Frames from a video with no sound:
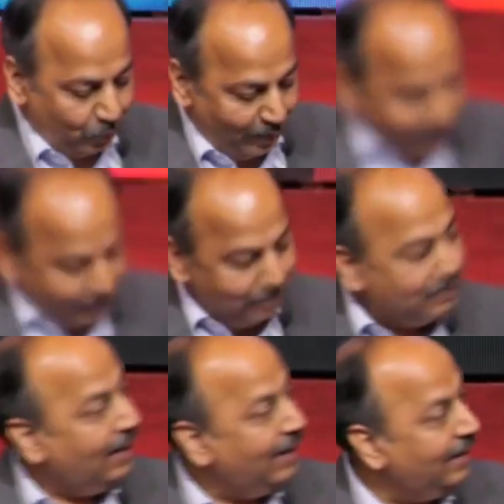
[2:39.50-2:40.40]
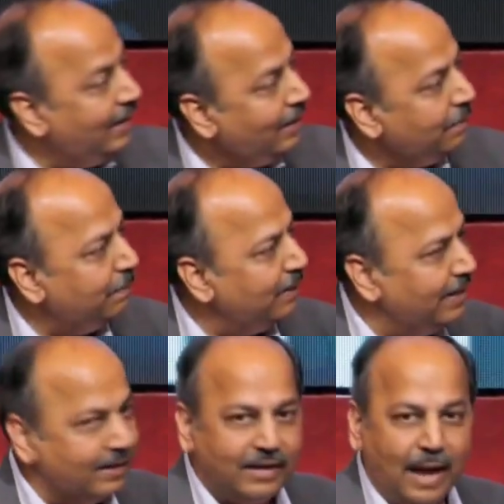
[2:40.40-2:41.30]
You're welcome. And hey,
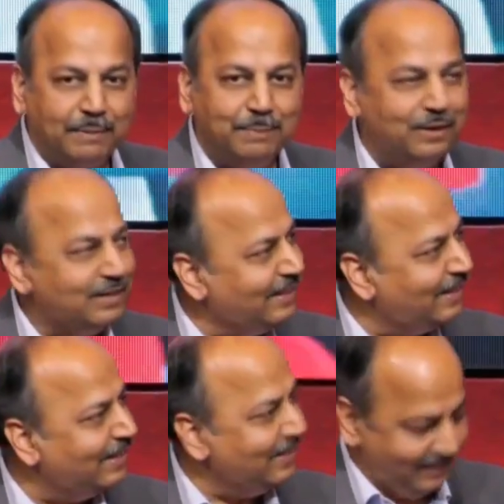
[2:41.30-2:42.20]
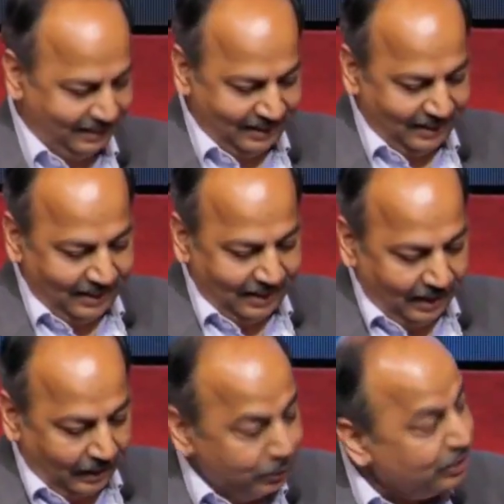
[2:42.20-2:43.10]
belated happy birthday.
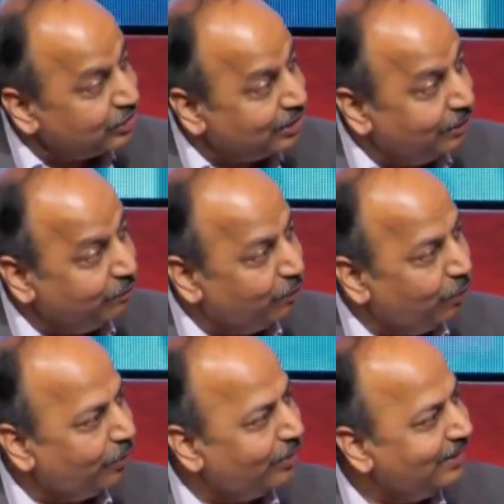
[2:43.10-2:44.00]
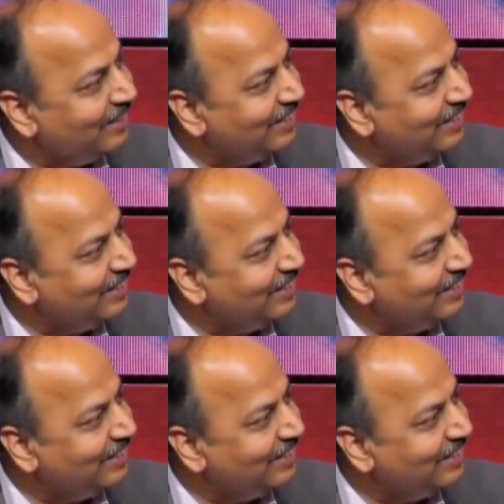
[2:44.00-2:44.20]
You just turned four.